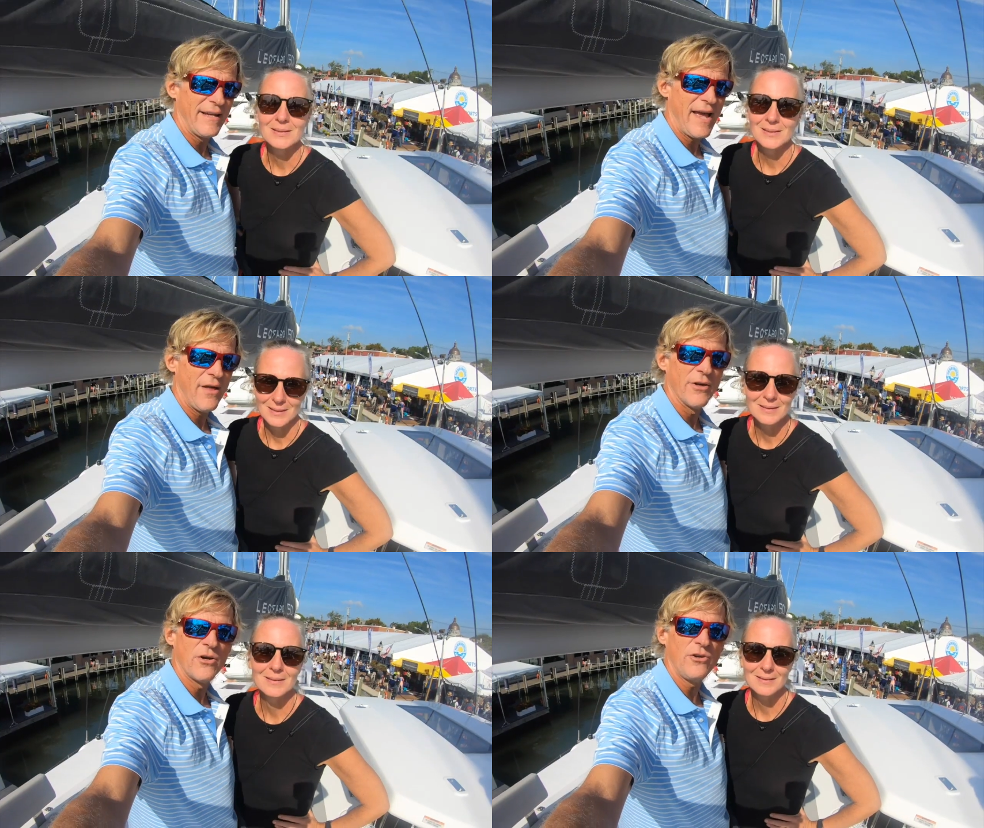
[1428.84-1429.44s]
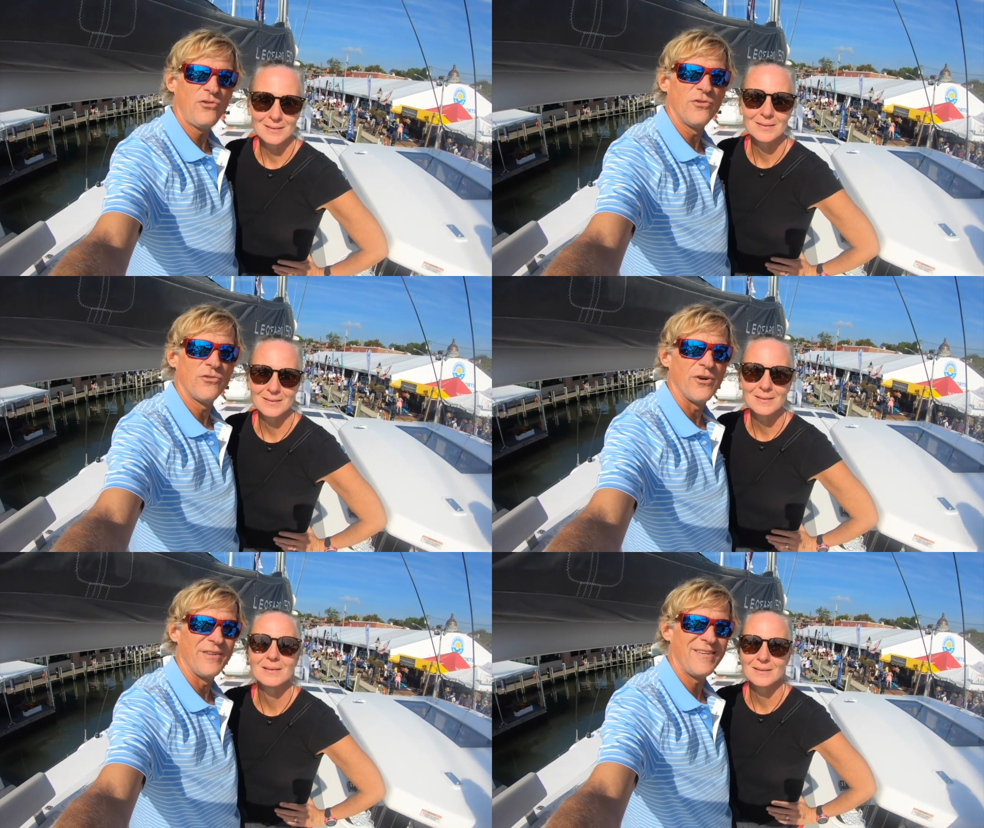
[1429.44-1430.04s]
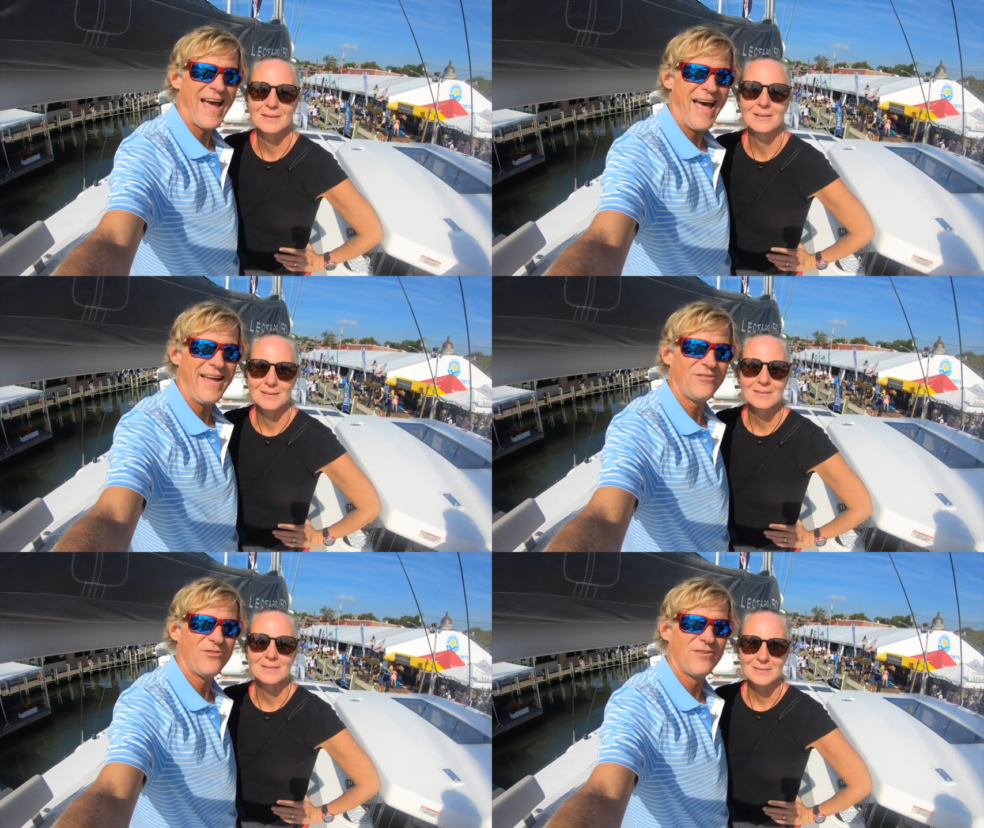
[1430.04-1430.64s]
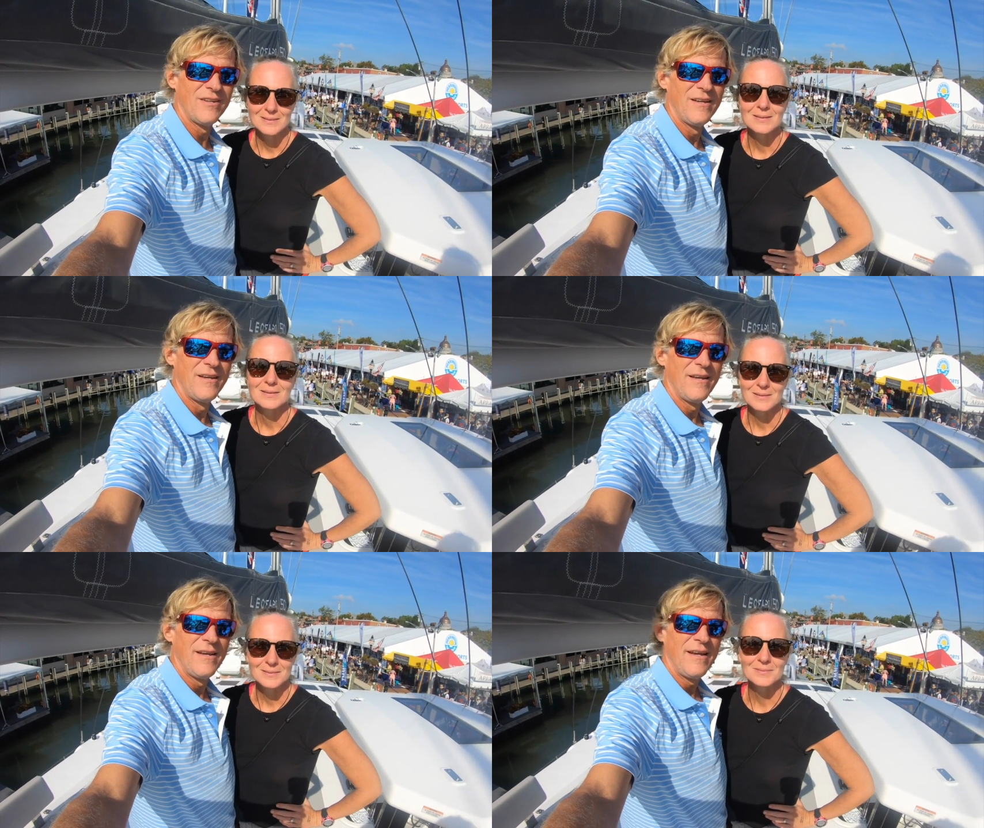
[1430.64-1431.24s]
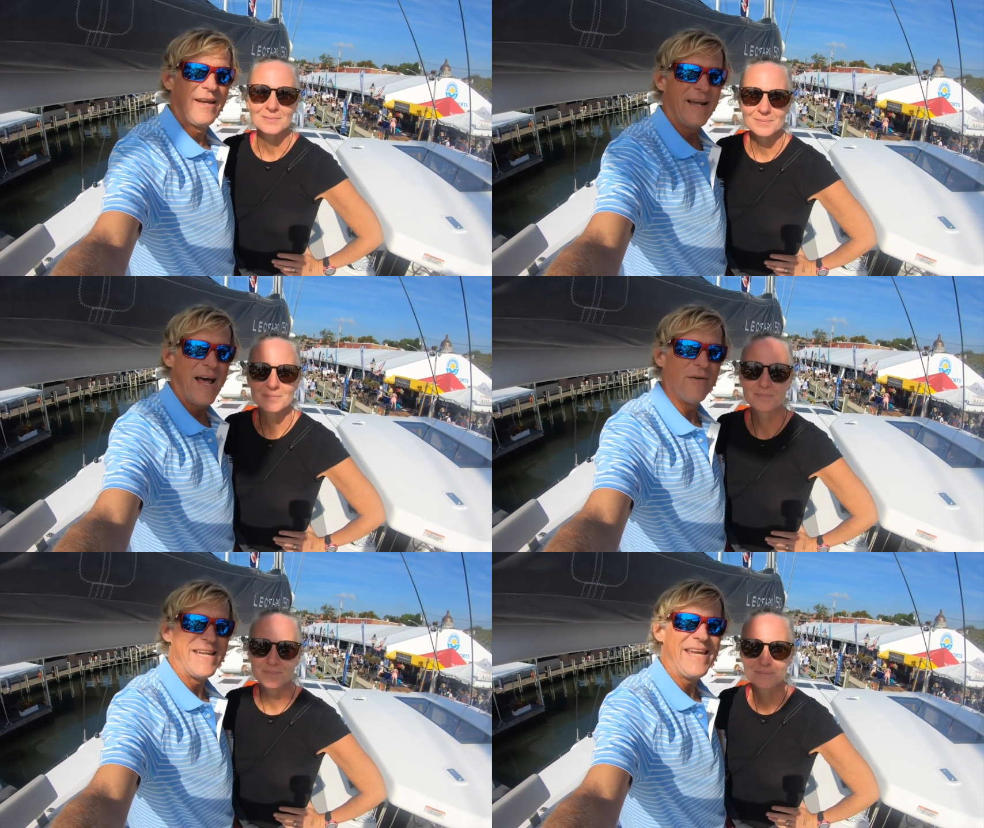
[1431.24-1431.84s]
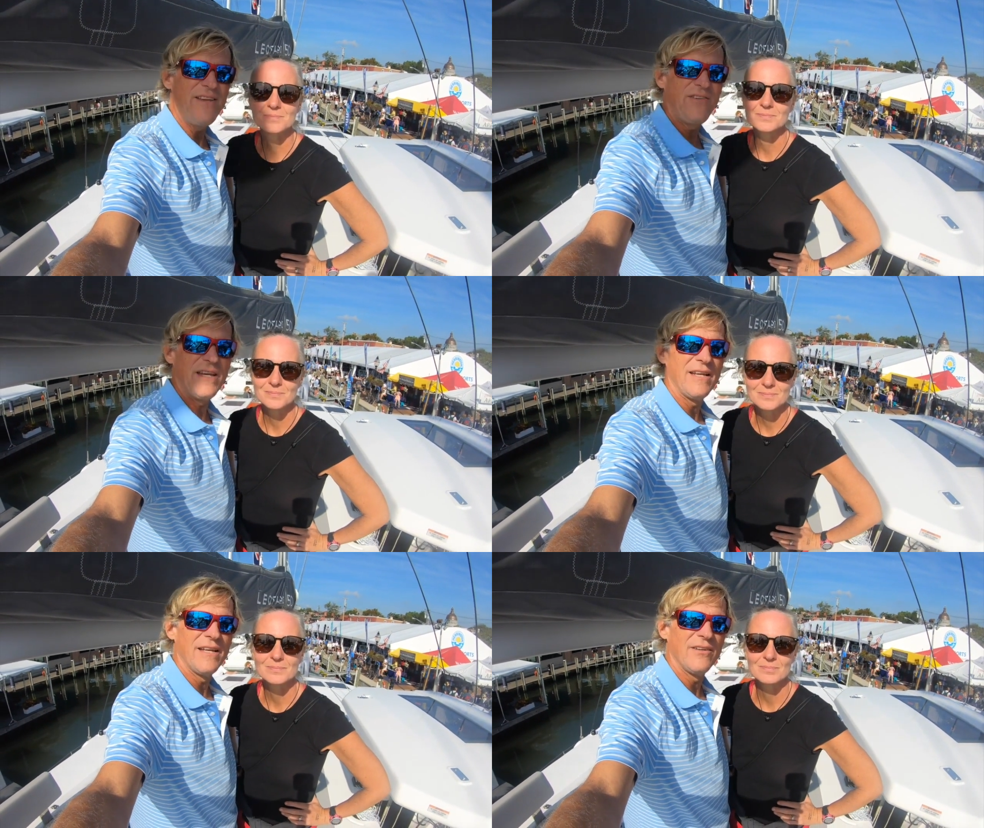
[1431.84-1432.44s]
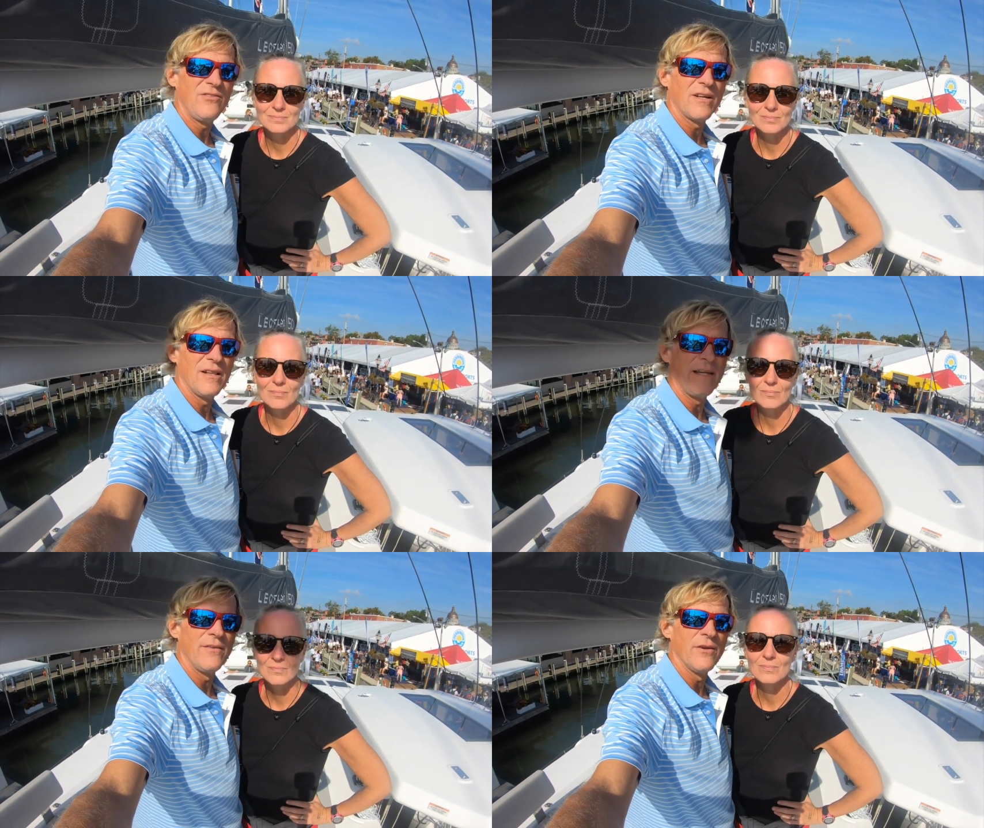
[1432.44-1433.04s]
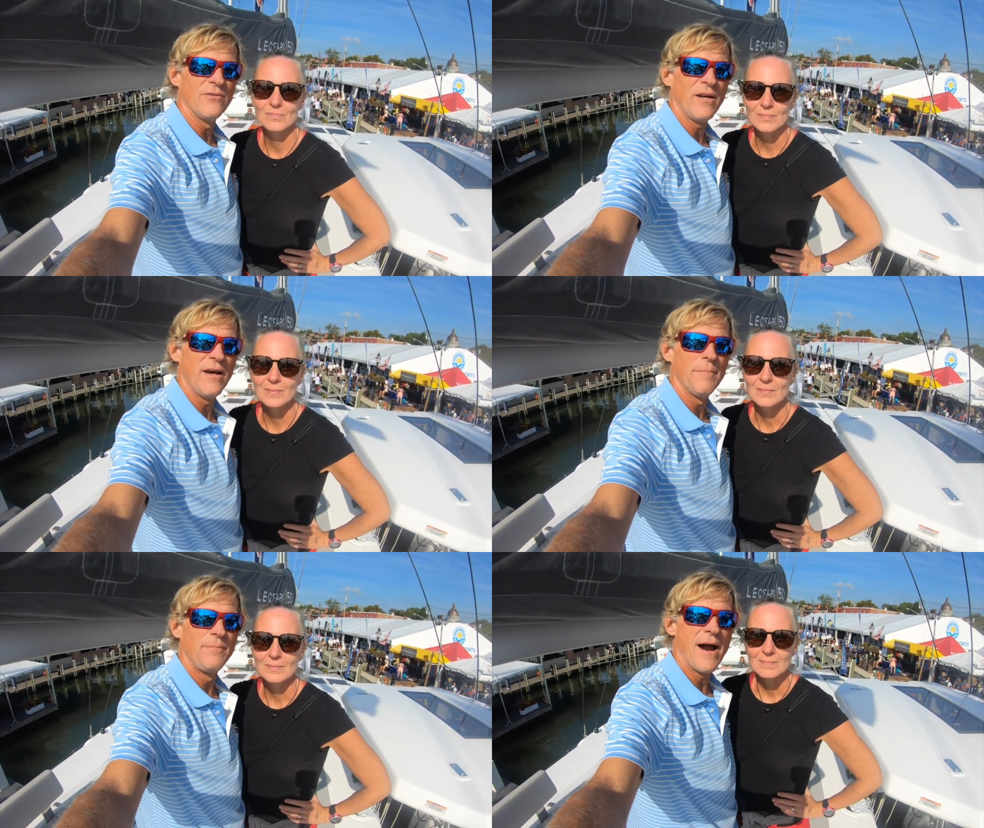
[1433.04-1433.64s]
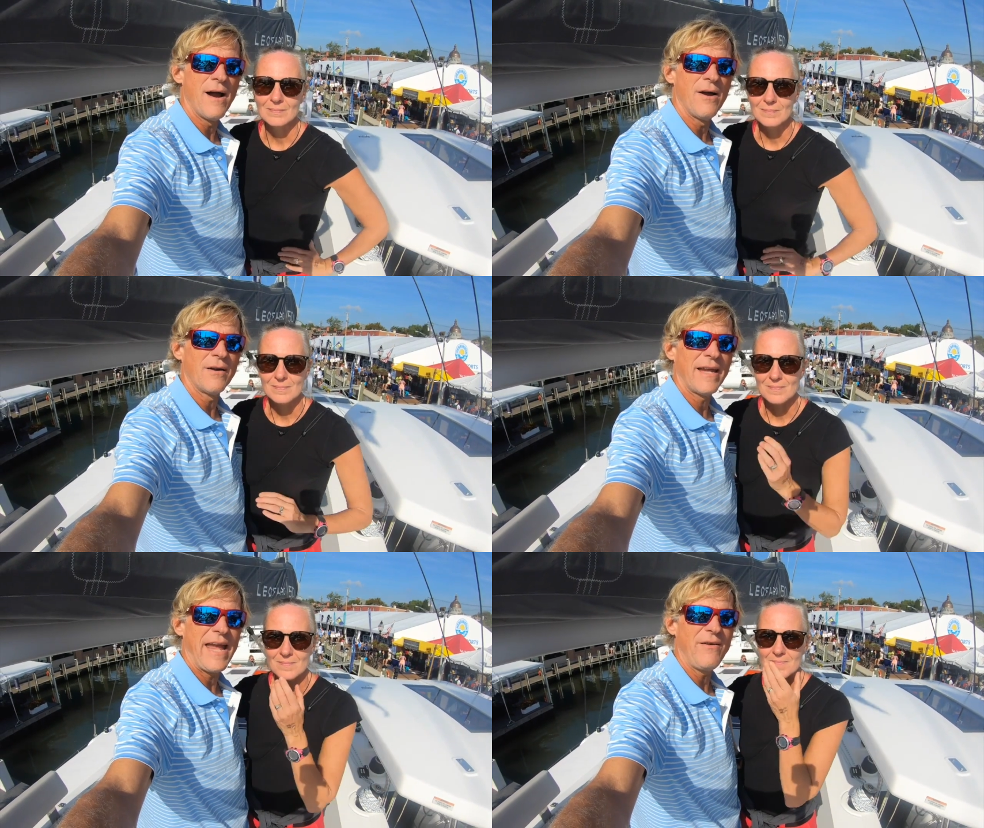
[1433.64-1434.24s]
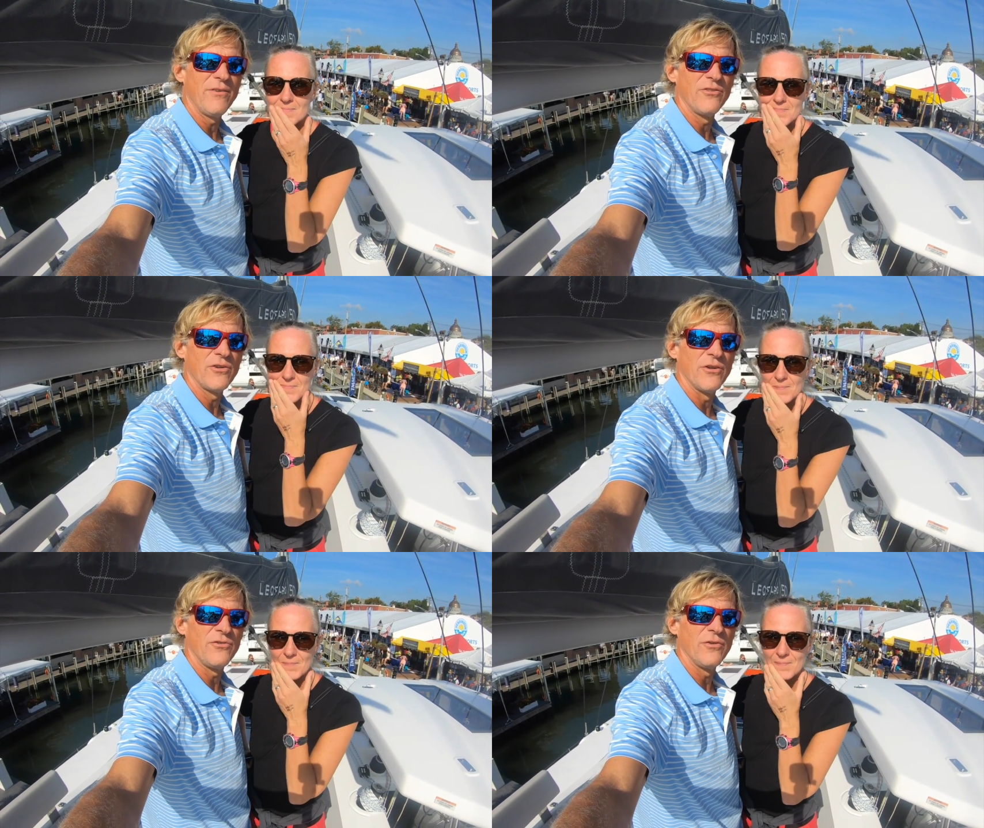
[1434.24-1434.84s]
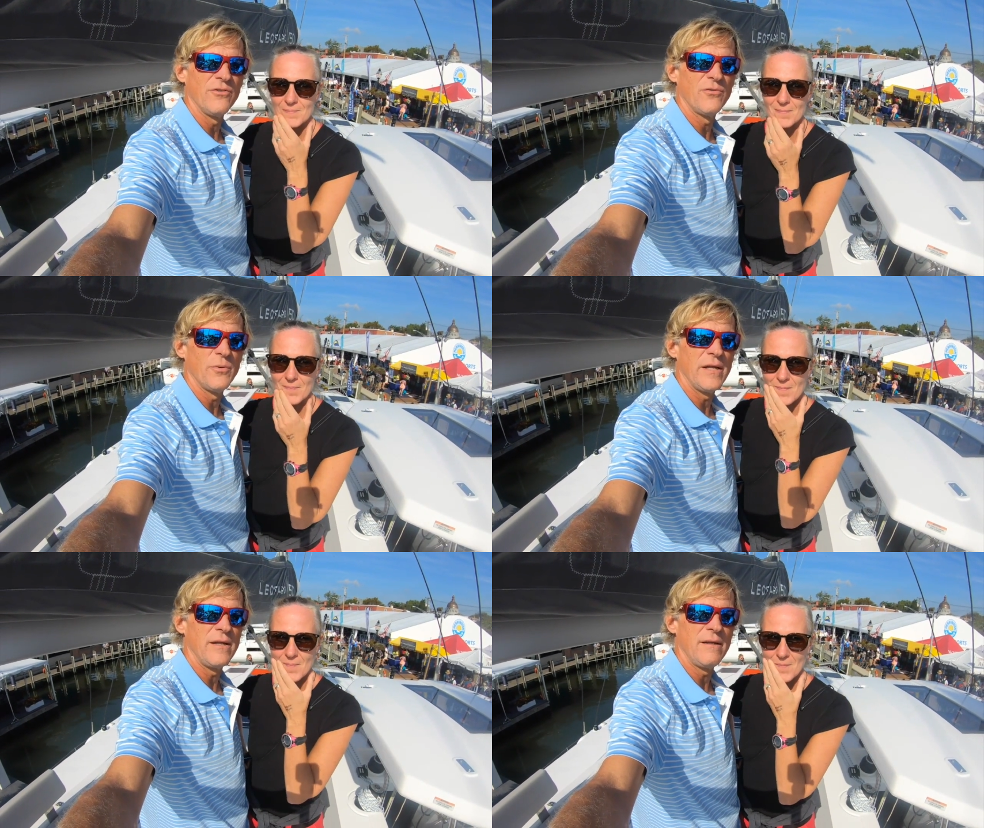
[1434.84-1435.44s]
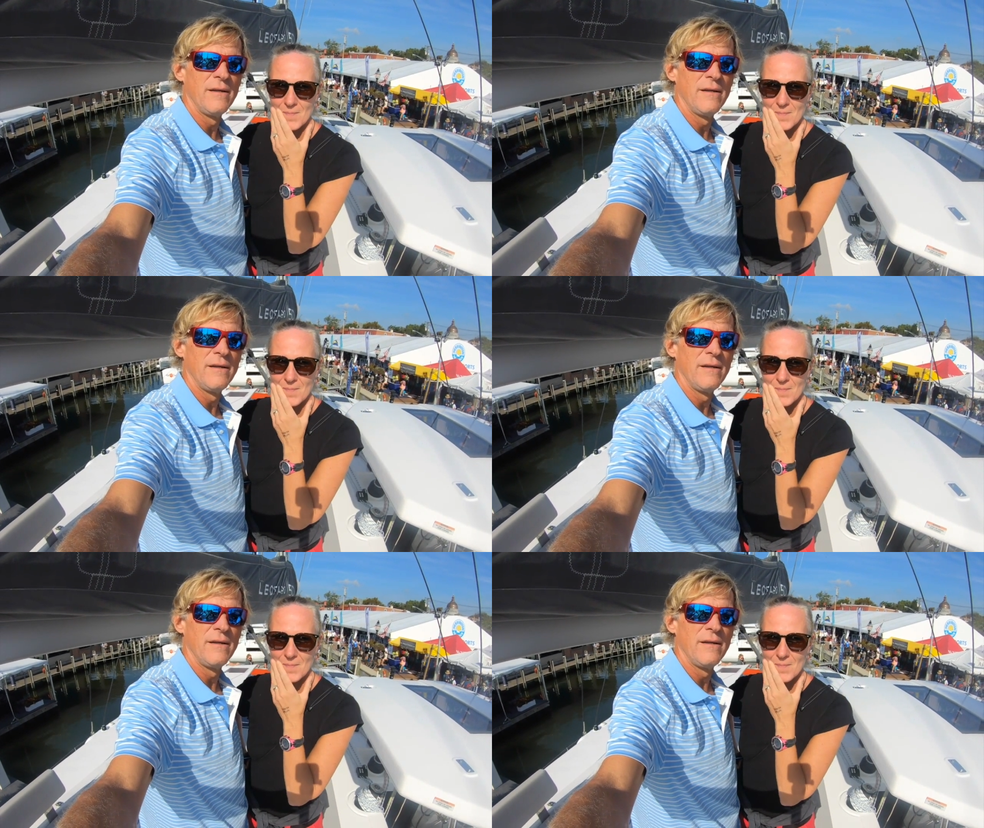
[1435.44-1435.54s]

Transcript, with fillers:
Speaker 1: and how the cushions are attached and how easy it is to clean those up. Our canvas cushions, we